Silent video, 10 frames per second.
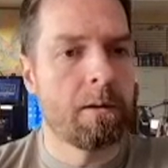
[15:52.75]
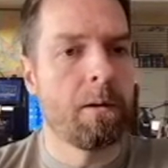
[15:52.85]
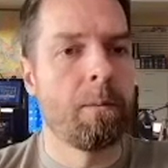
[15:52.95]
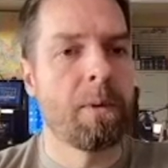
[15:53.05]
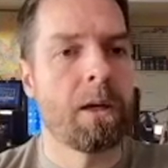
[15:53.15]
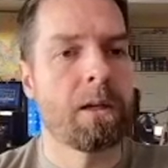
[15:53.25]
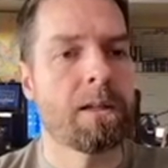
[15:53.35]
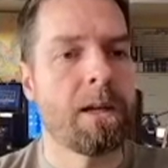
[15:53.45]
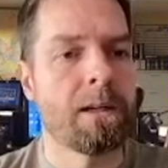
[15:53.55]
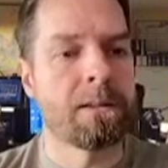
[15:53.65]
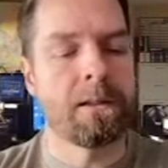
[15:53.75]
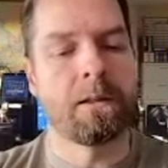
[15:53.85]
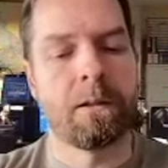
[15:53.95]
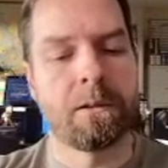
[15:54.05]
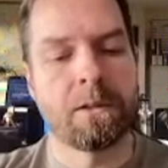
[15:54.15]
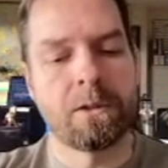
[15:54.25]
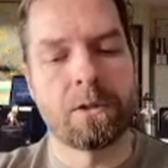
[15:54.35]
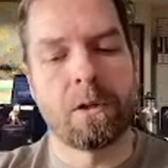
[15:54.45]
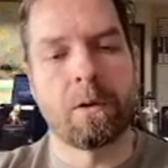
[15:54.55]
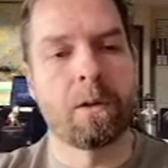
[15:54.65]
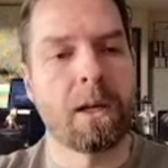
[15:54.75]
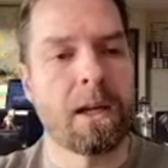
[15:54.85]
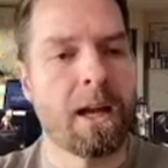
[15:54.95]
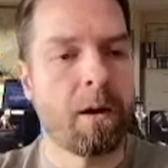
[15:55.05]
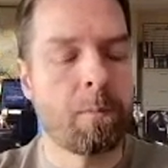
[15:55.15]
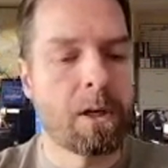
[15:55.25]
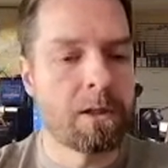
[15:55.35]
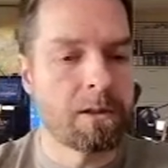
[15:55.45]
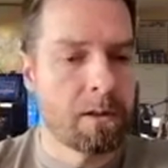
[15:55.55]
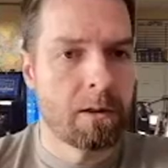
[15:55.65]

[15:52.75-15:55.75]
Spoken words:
amount of text here to show like how much.